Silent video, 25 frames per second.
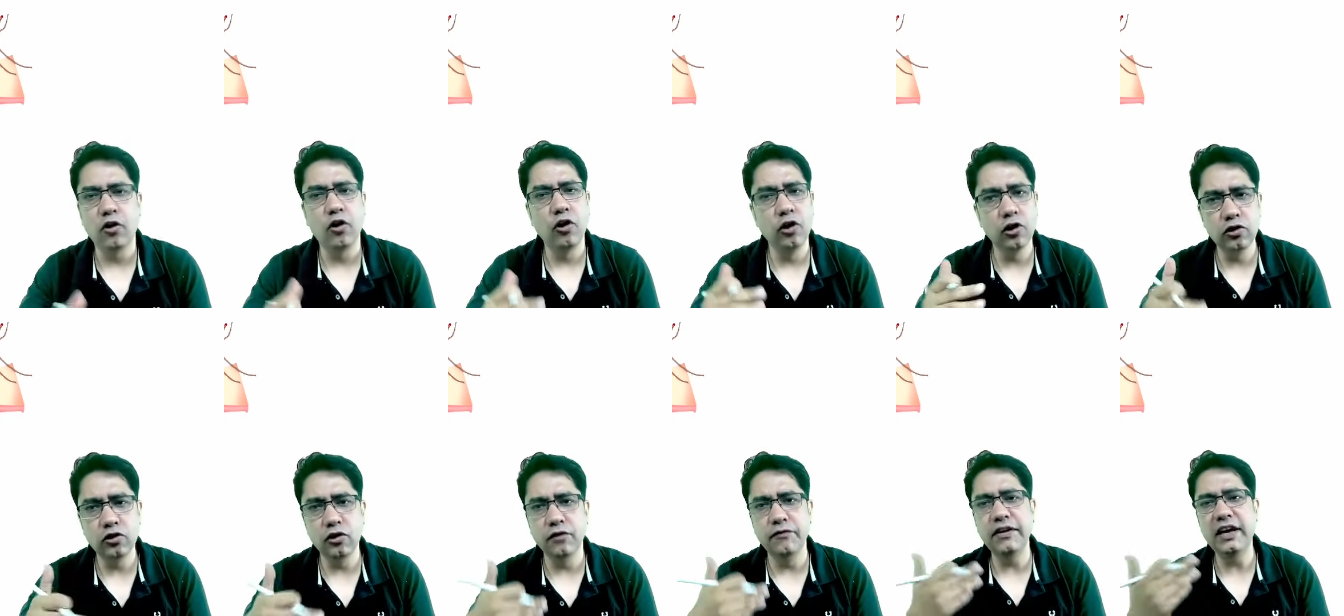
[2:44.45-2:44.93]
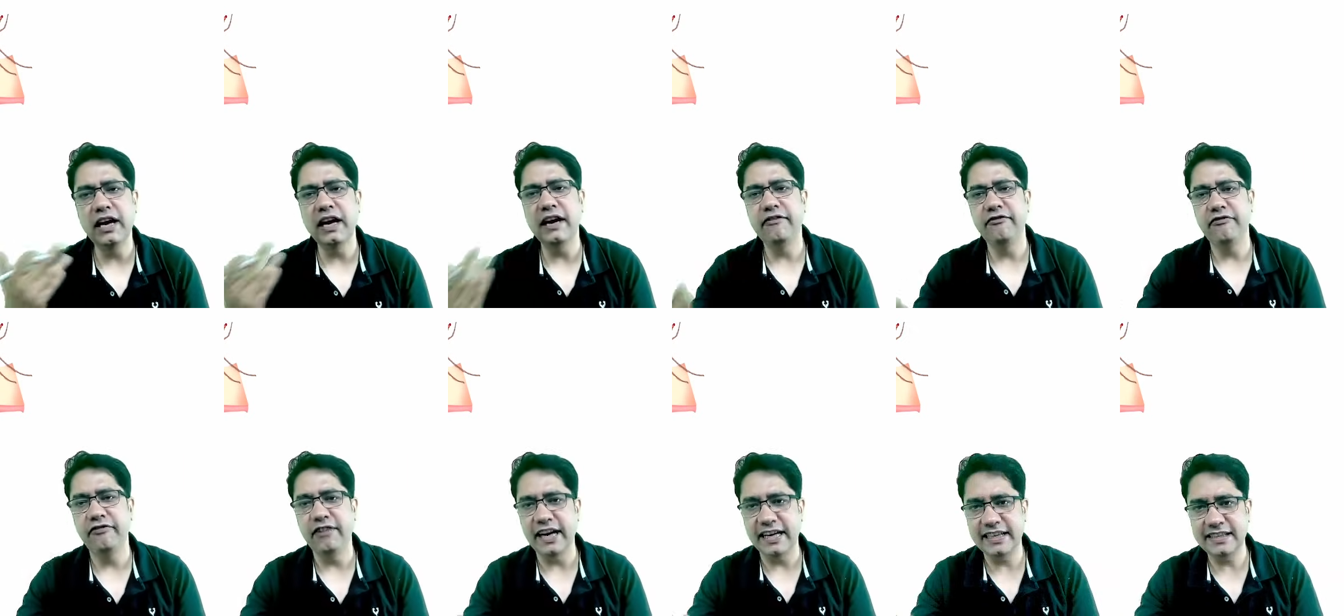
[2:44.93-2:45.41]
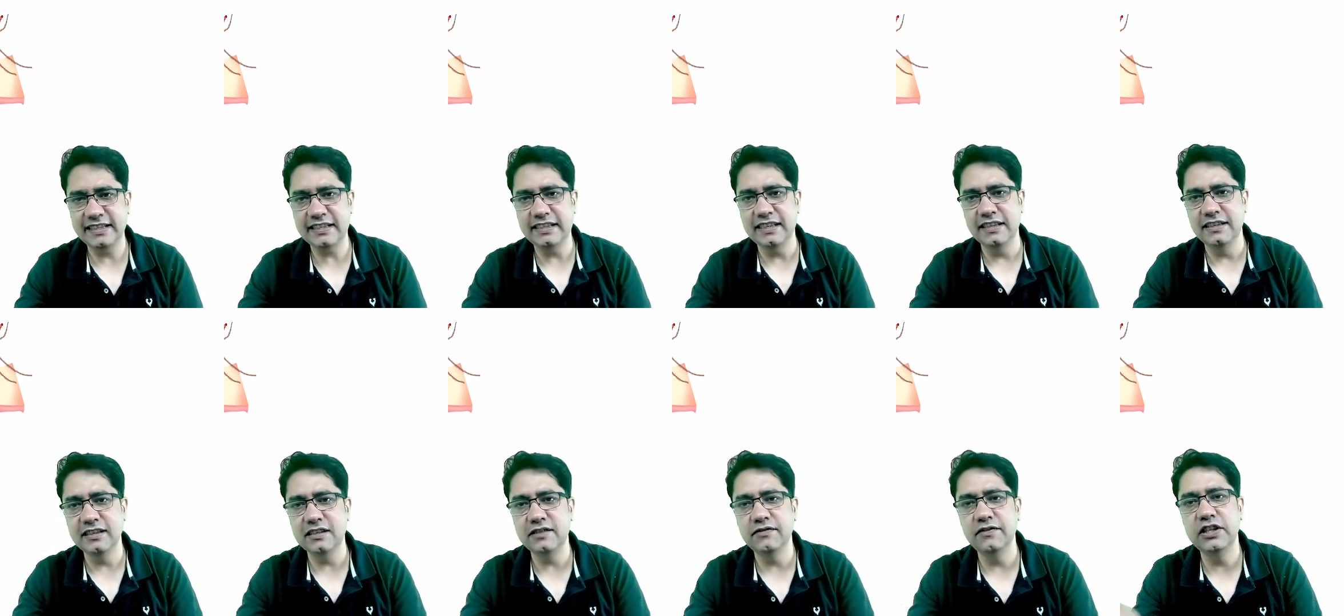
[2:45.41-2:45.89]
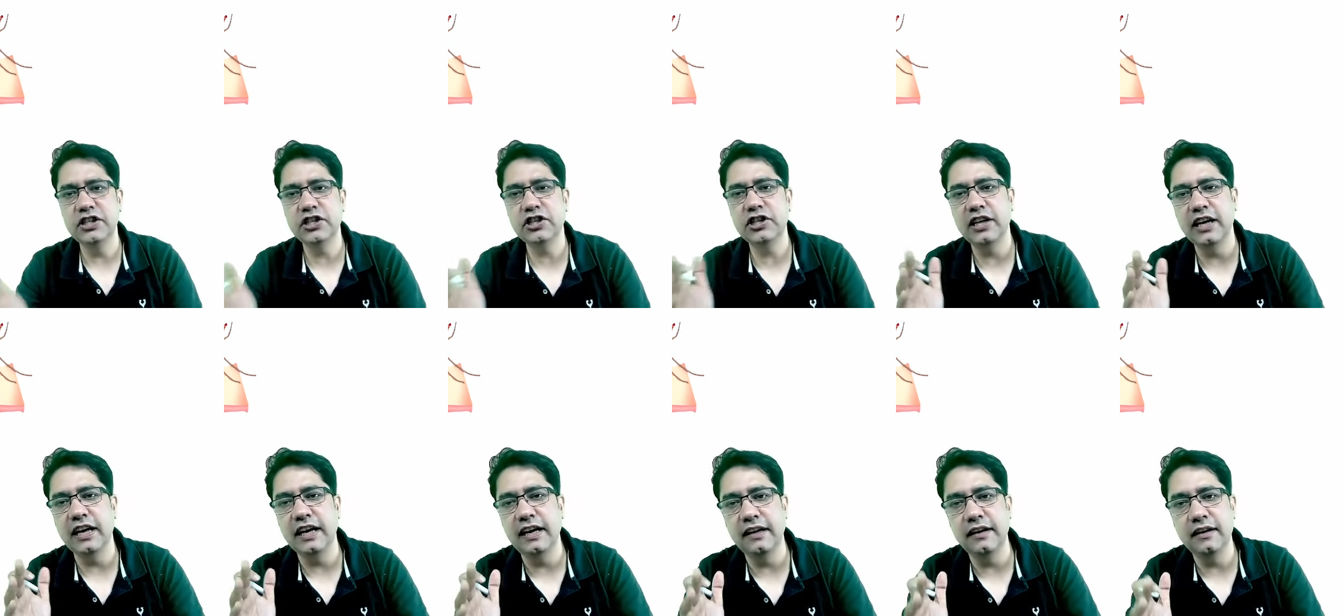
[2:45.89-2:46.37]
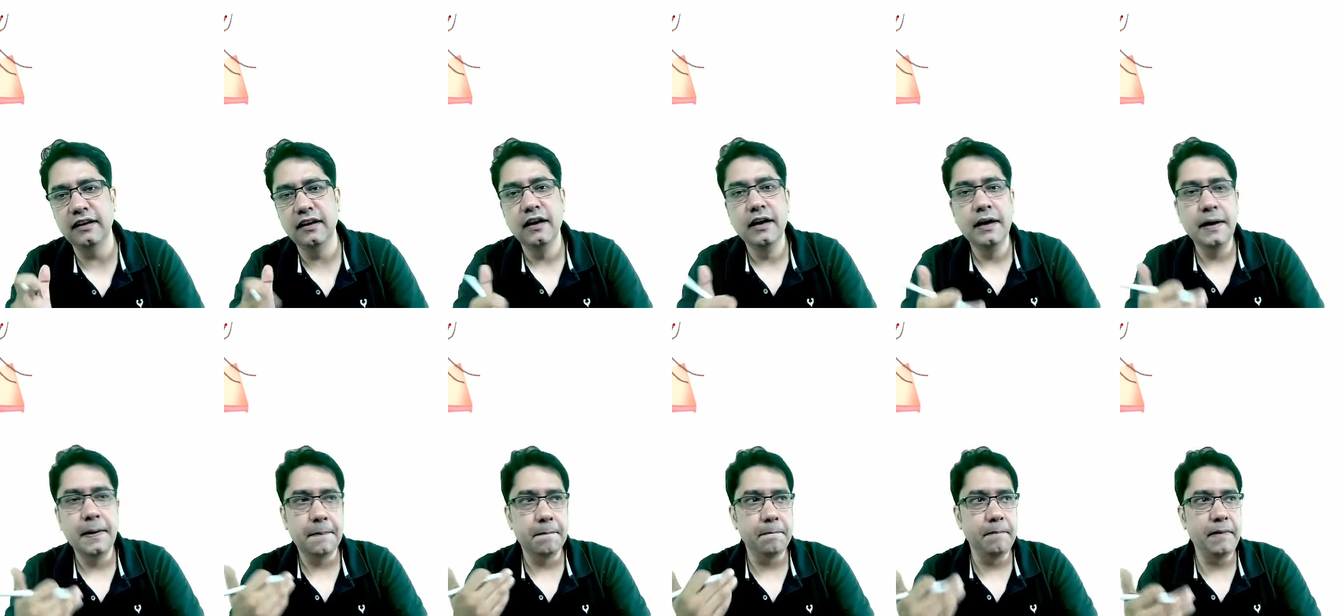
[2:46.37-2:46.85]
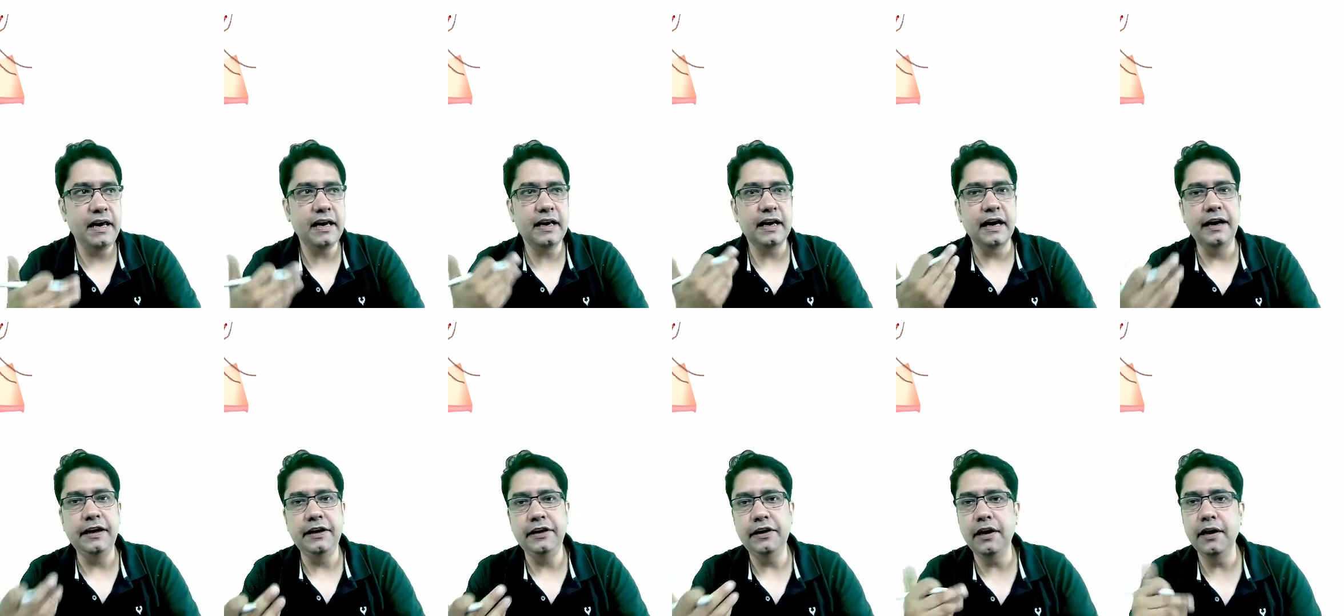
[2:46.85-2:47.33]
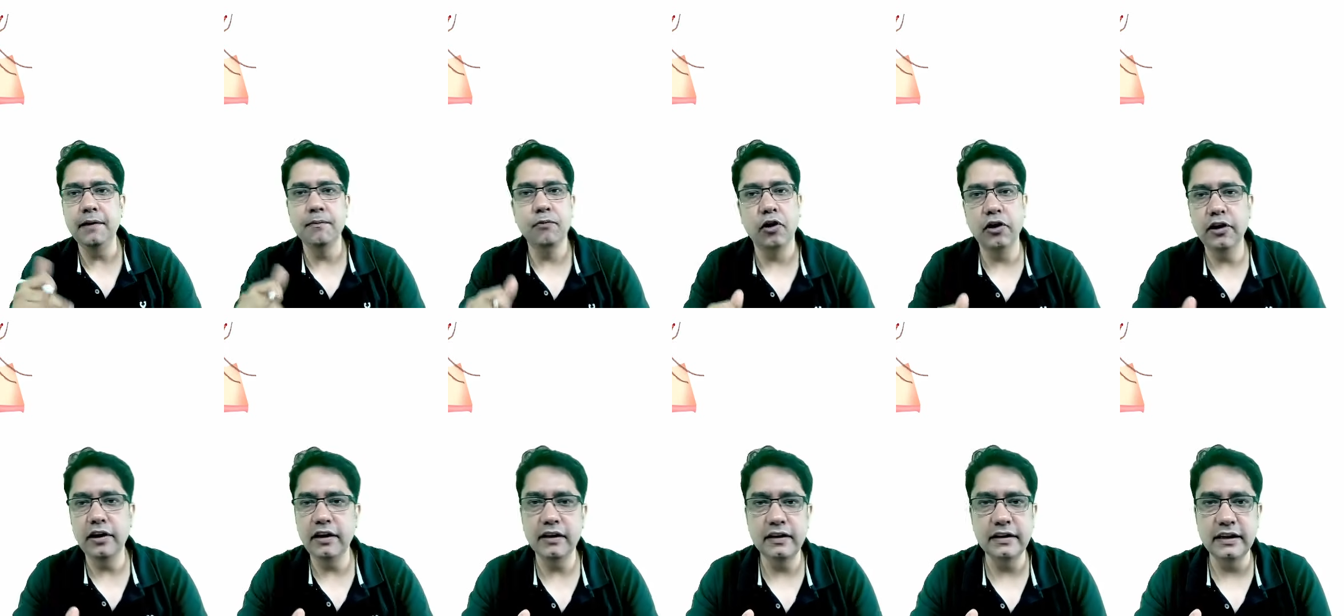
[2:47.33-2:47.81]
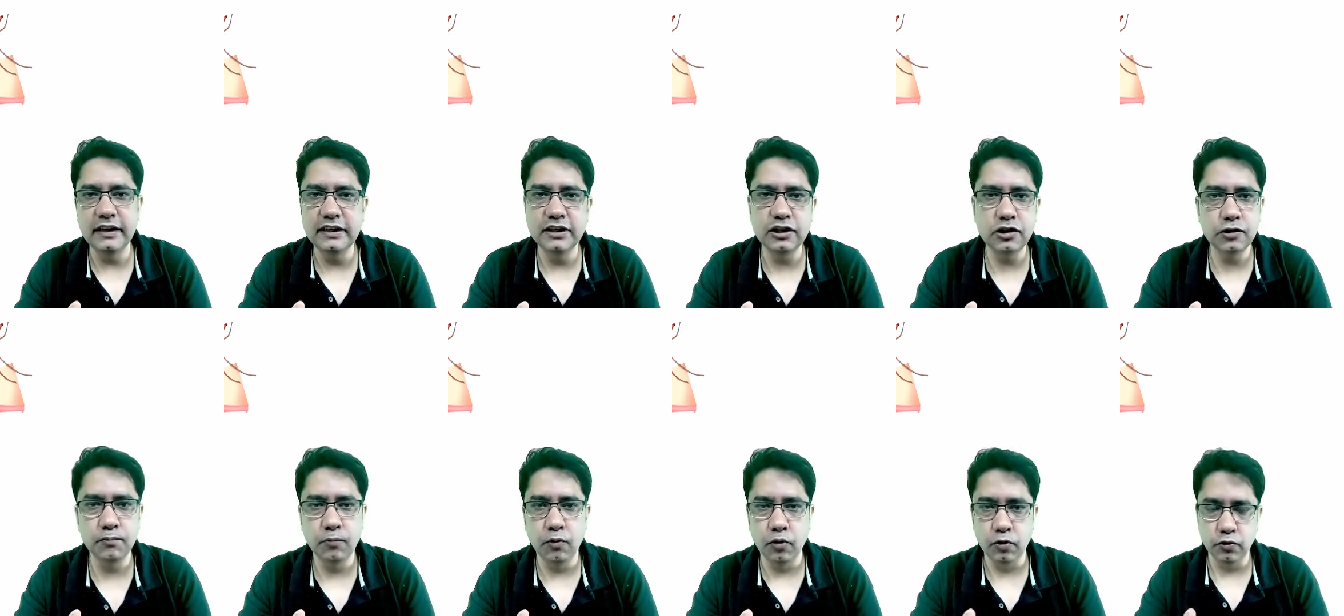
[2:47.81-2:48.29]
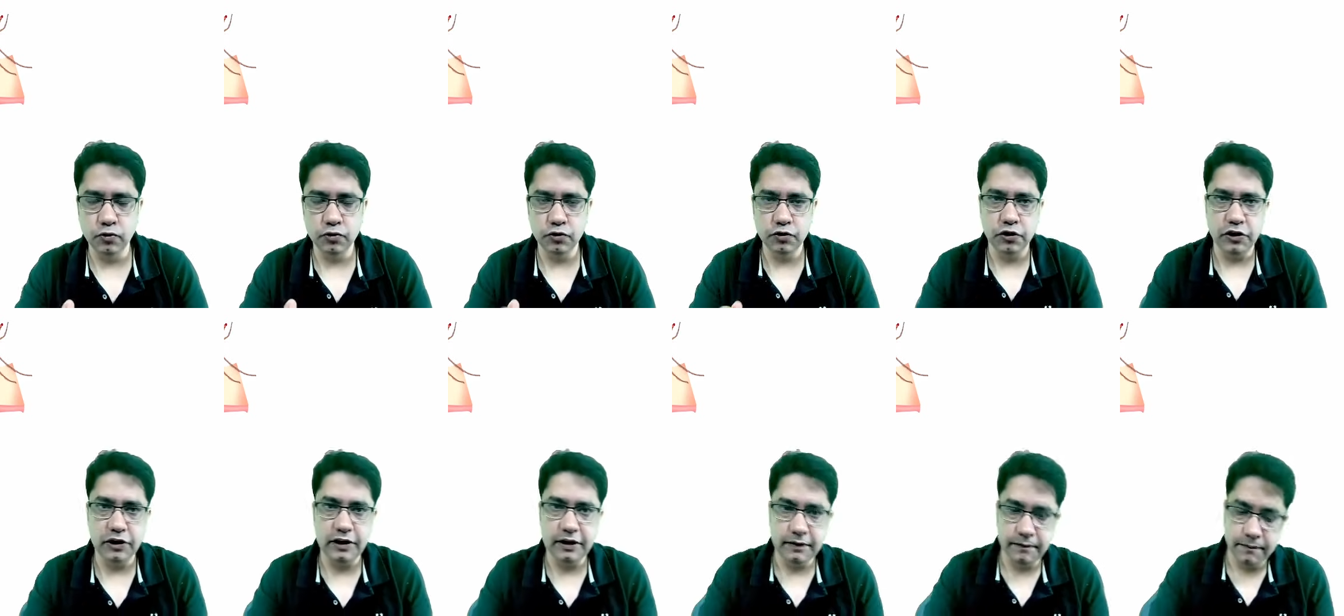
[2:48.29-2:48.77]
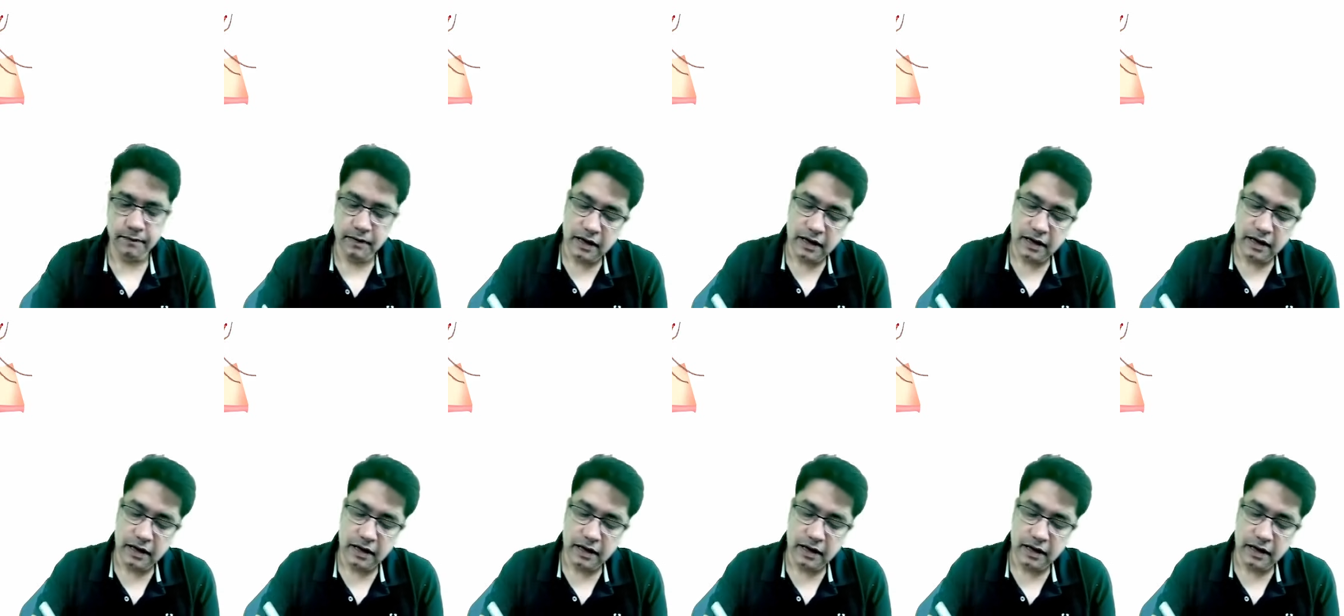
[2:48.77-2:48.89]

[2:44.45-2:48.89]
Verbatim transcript: although we have vaccines which can make antibody against sporozoite.